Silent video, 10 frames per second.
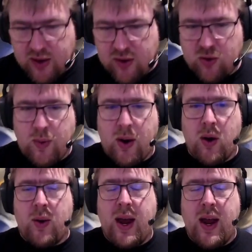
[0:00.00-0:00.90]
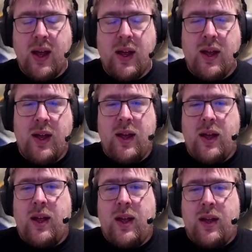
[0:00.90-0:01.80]
a rare. Okay,
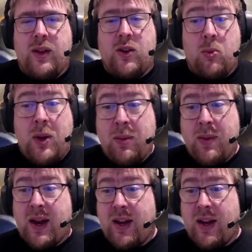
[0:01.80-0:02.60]
so big magnet